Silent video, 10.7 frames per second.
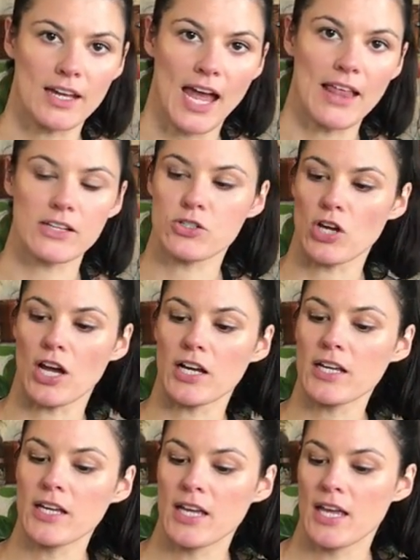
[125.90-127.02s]
gallon
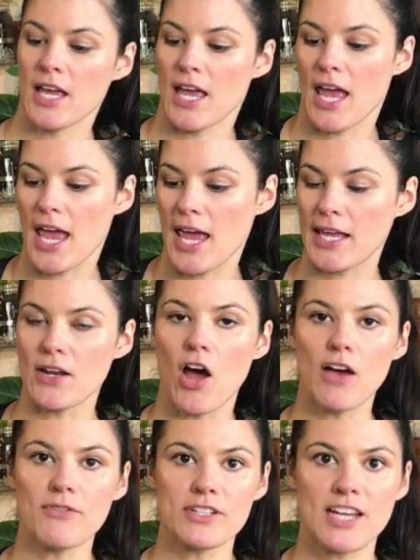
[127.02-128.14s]
jug, and
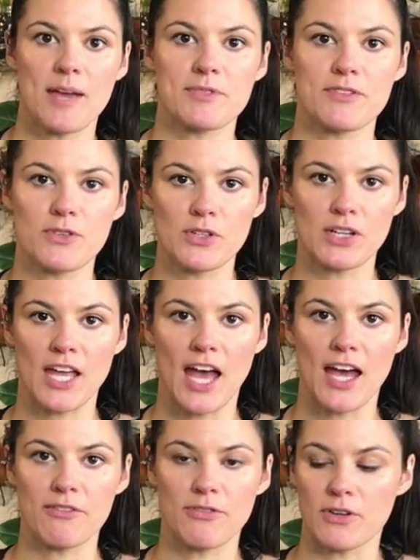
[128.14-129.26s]
oftentimes if you look
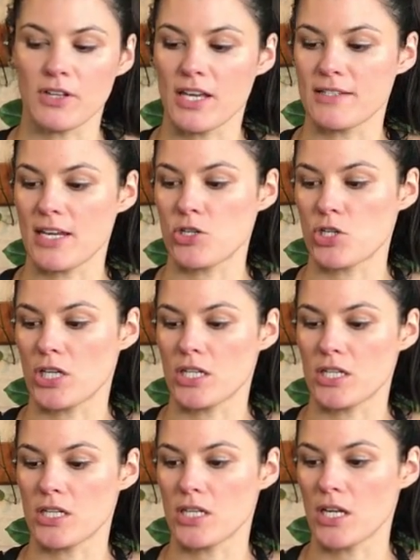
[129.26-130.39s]
at
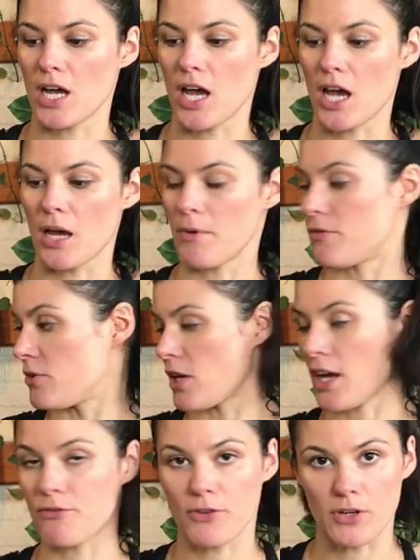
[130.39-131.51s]
fertilization, if you
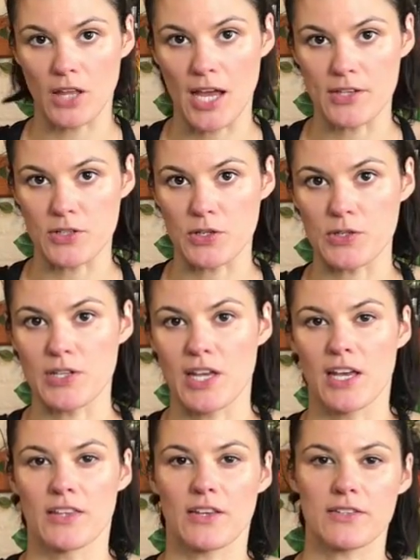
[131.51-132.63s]
look at fertilizers,
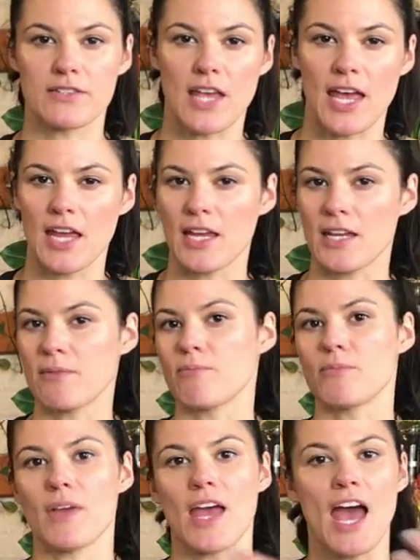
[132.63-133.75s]
they'll say
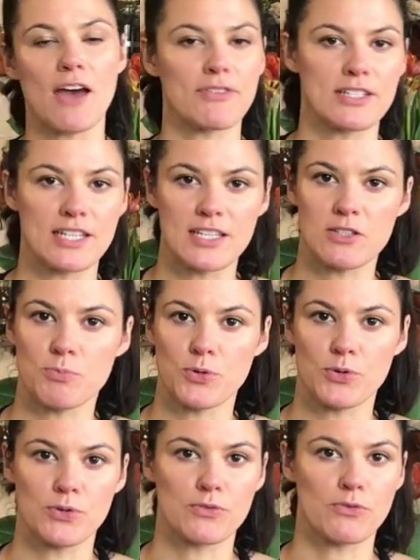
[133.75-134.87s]
half a
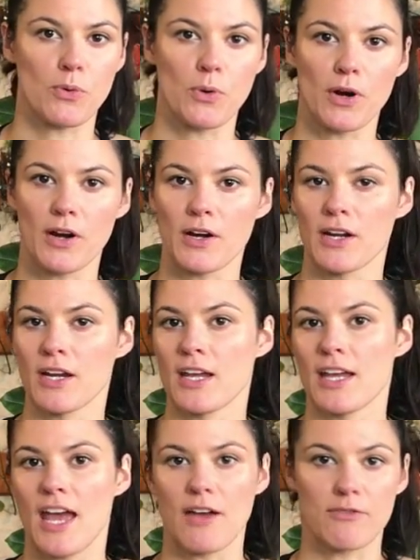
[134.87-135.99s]
teaspoon for
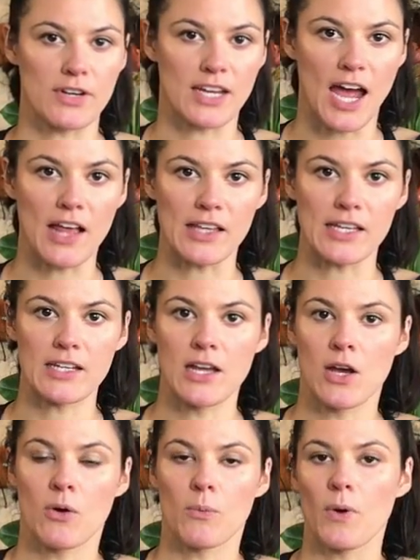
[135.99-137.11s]
every gallon.
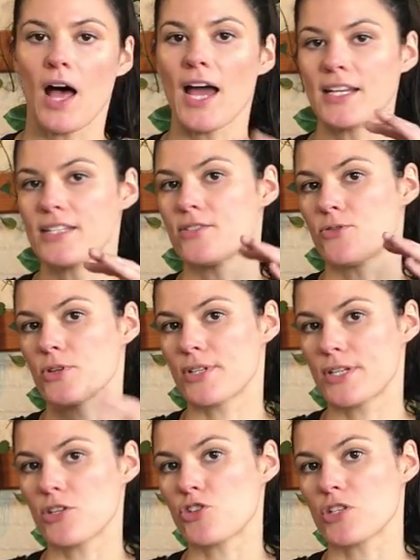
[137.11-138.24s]
Well, I
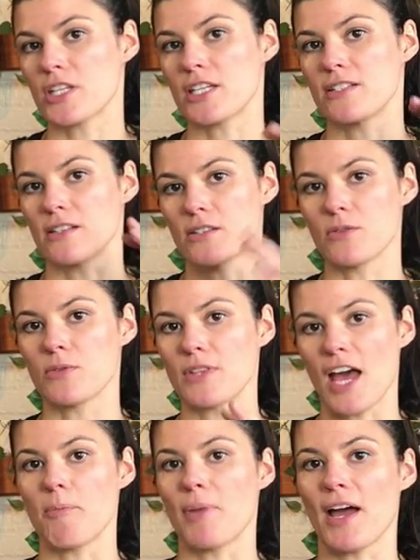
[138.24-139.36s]
traditionally dilute
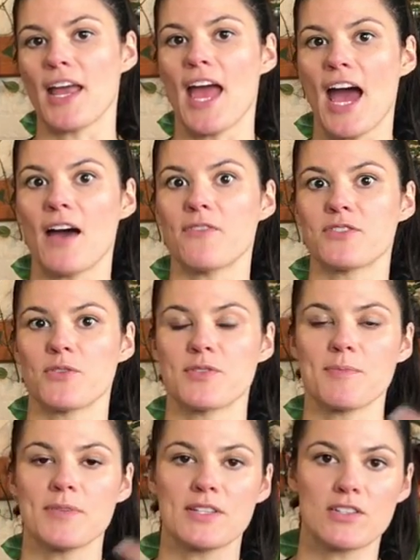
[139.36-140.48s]
that by half. So if
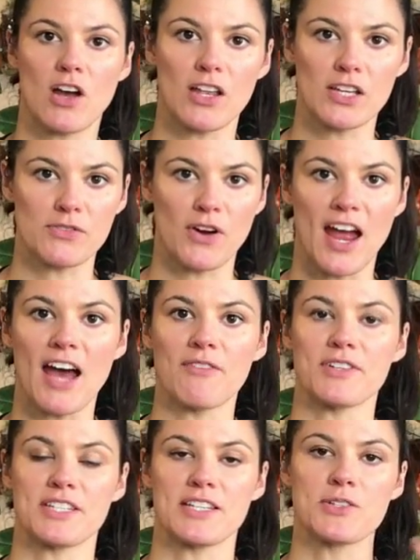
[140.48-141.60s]
something's calling for a half
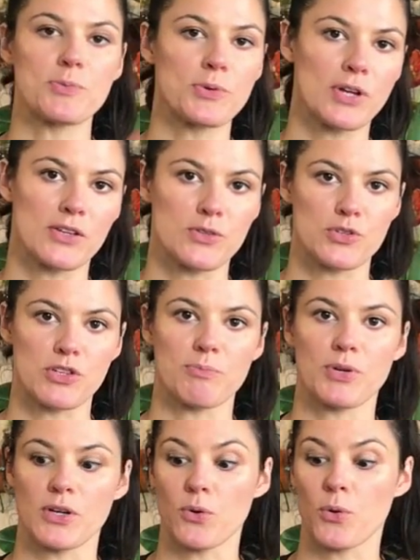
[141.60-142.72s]
a teaspoon, I'll usually
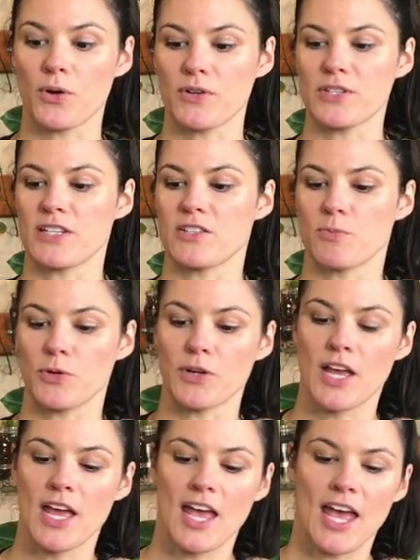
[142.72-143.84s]
put a quarter teaspoon.
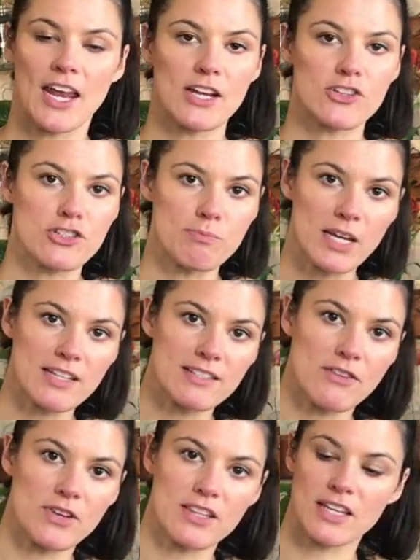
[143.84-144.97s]
And I just mix
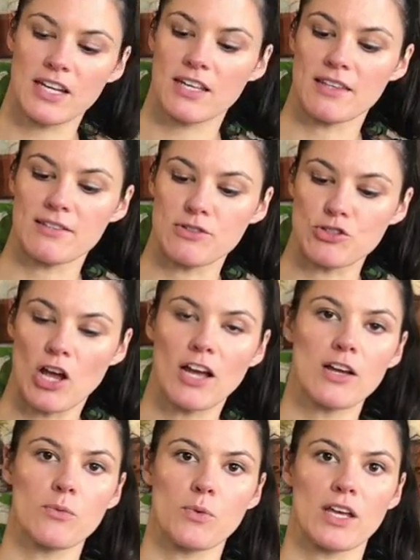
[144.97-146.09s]
everything in this
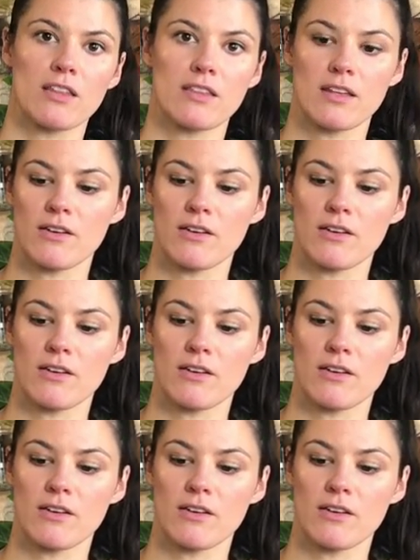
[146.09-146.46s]
jug with